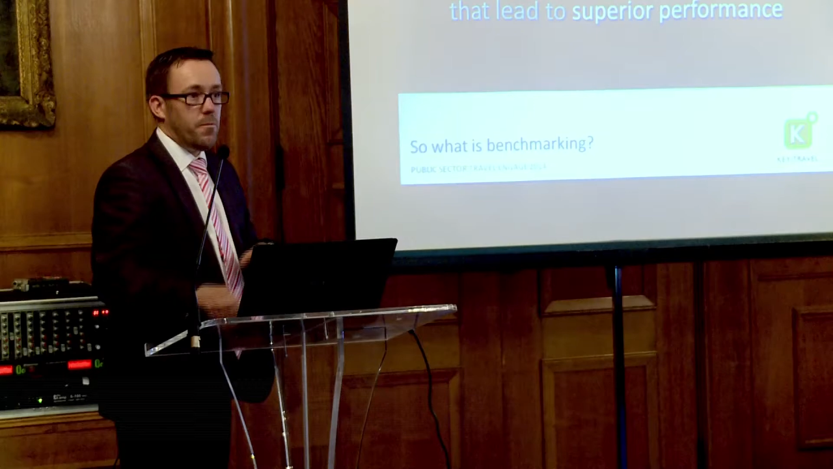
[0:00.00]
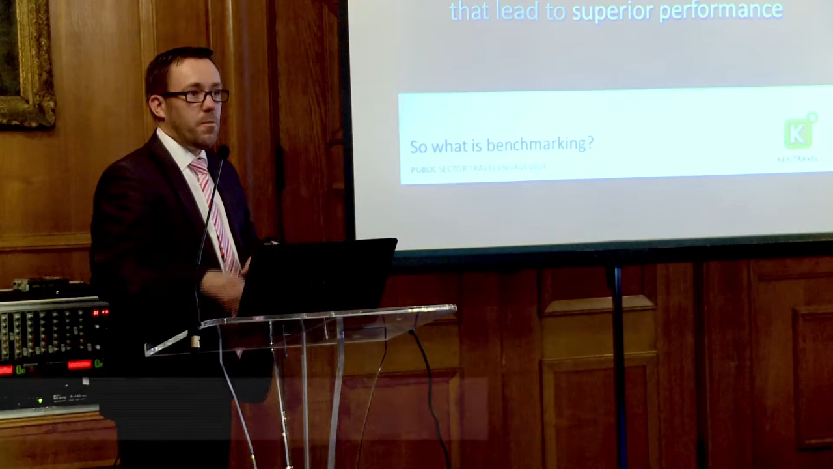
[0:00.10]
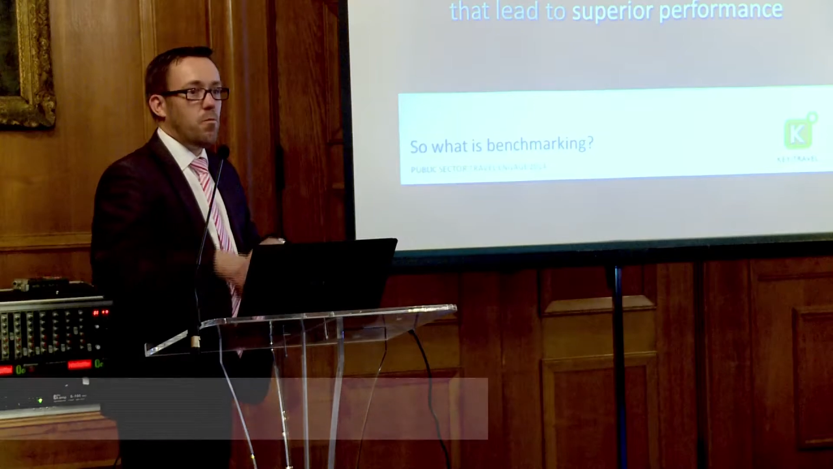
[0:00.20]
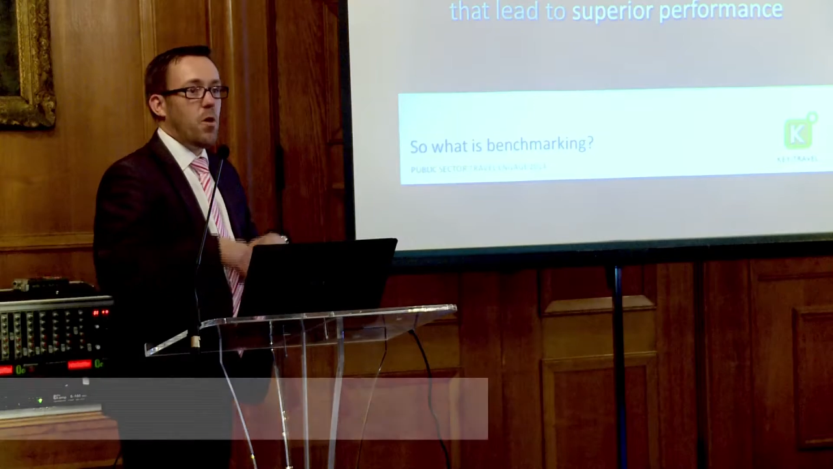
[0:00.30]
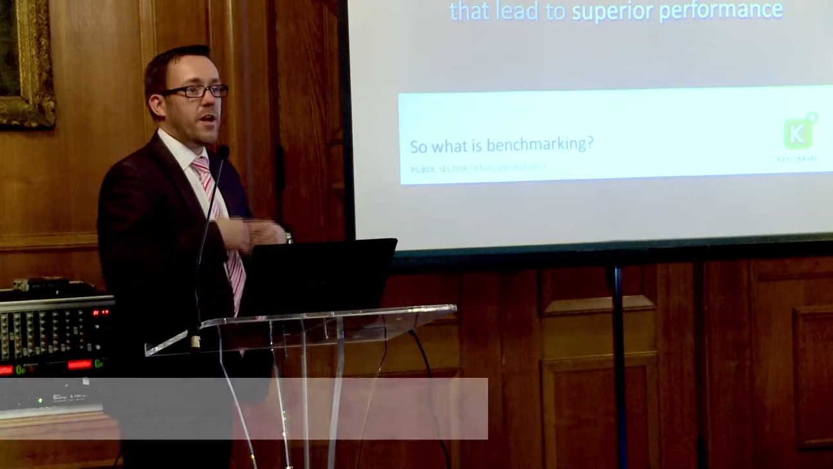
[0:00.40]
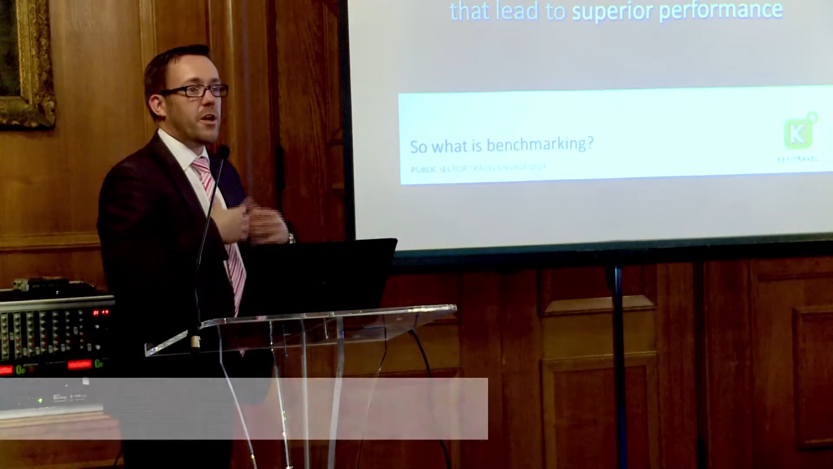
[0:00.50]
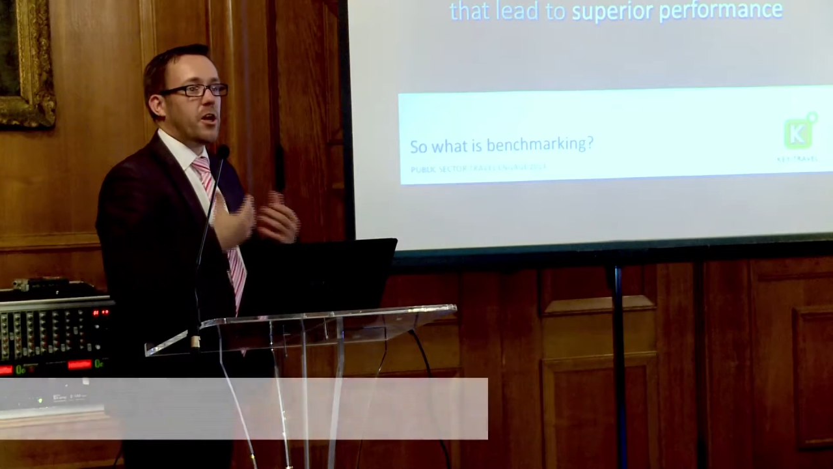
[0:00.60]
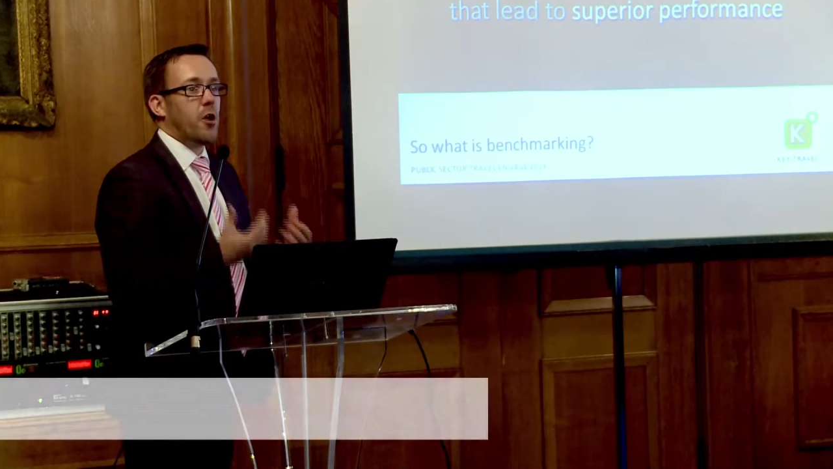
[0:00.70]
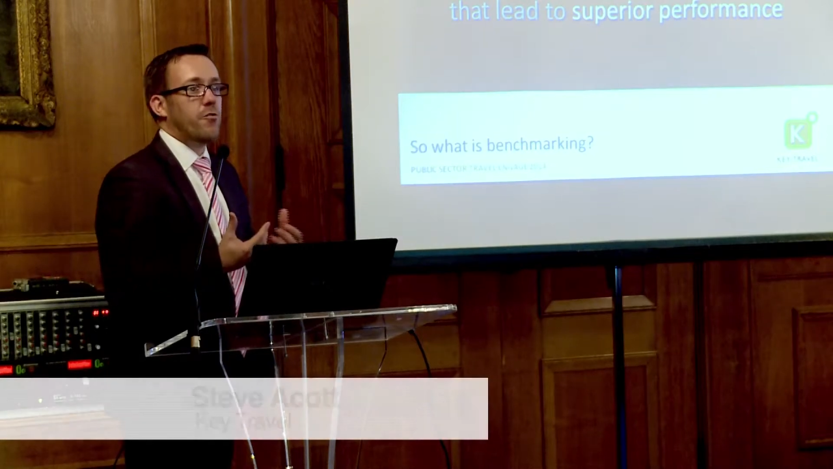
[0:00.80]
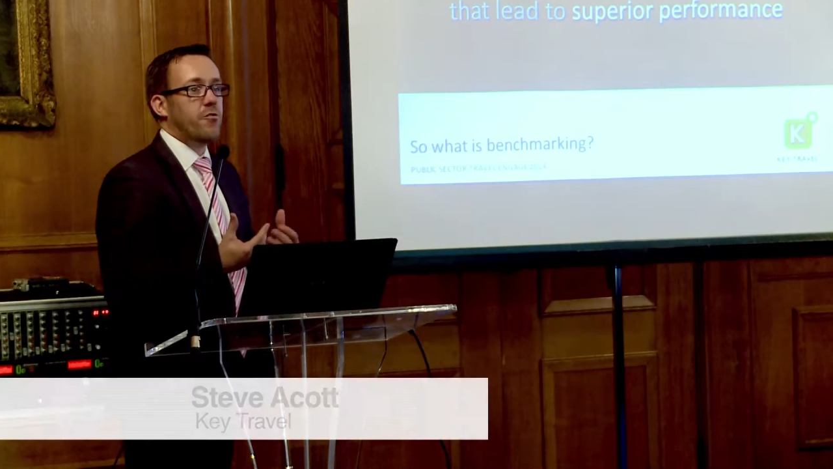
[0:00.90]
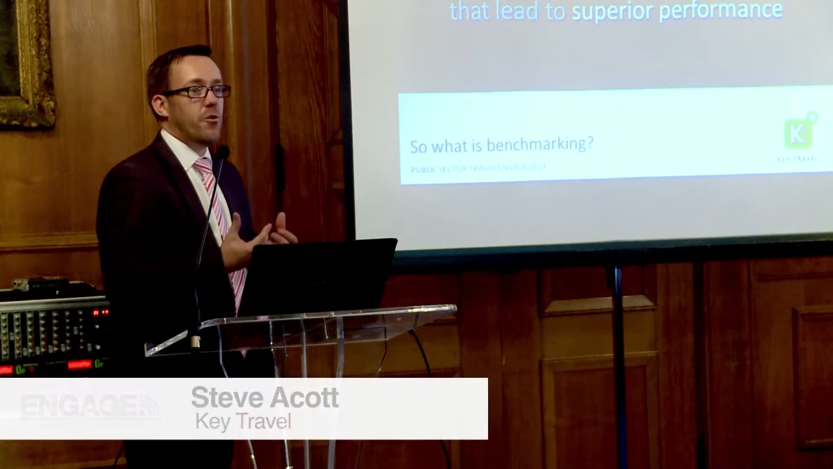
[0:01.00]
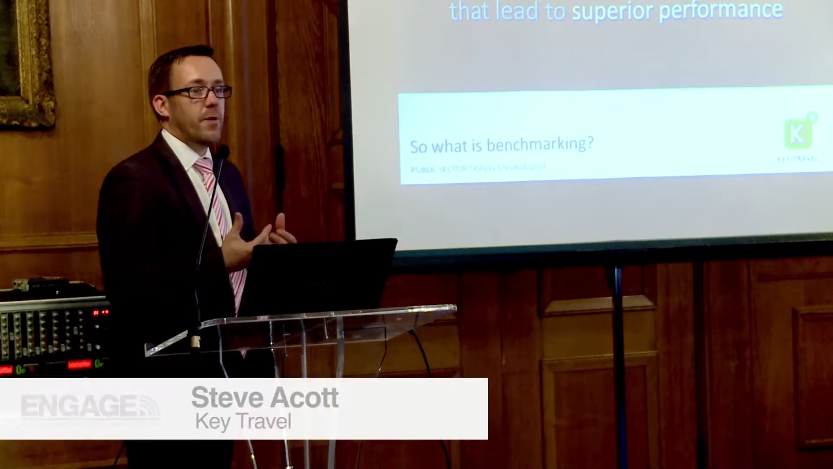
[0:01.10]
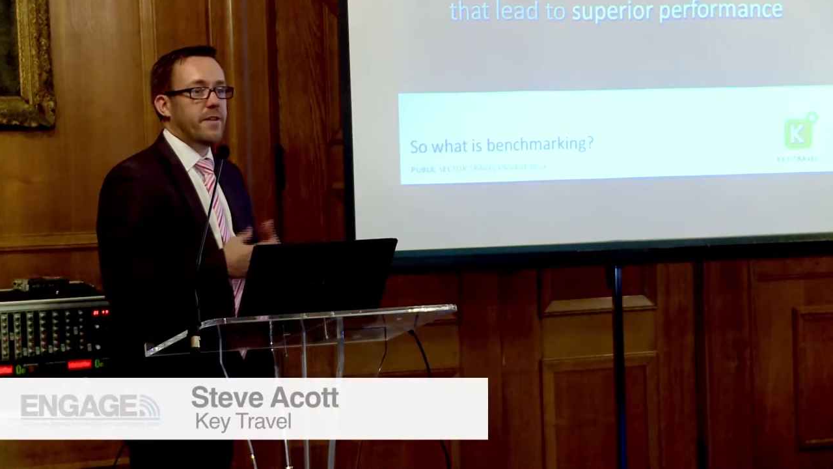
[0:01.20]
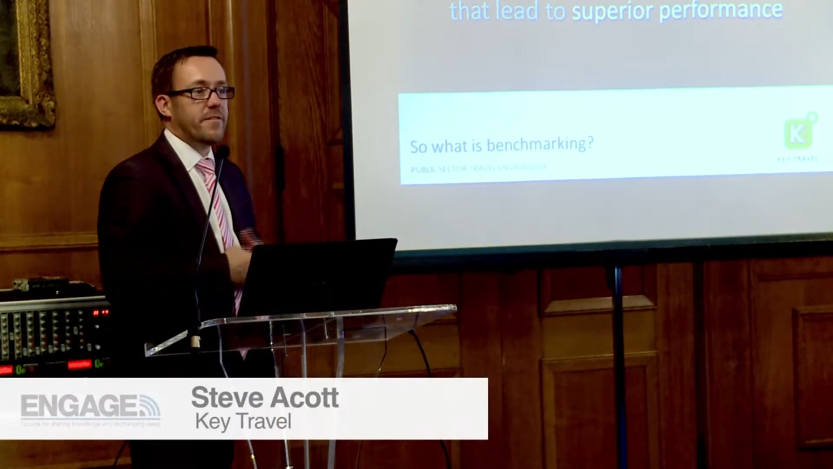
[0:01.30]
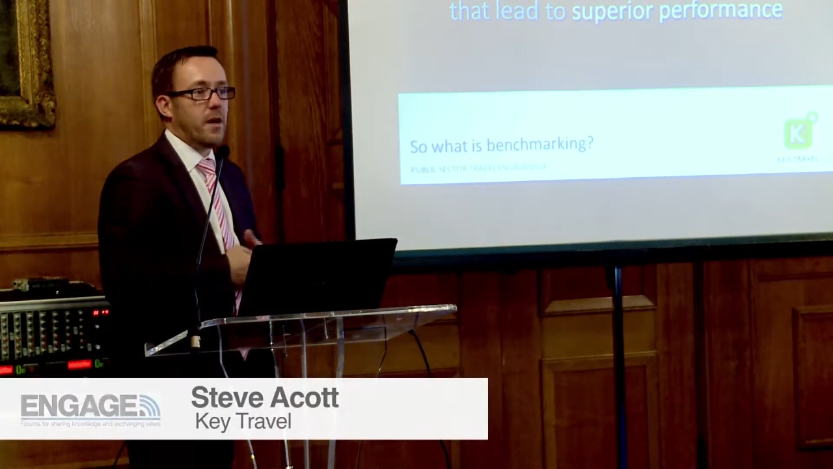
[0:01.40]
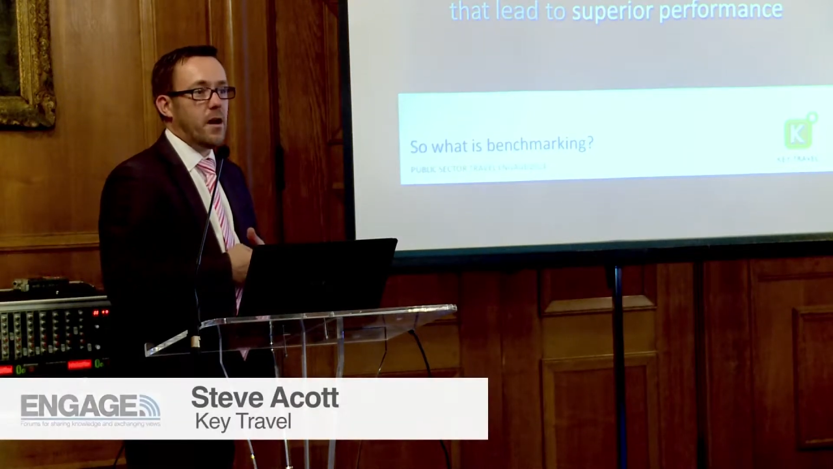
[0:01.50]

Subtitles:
what we're going to go through is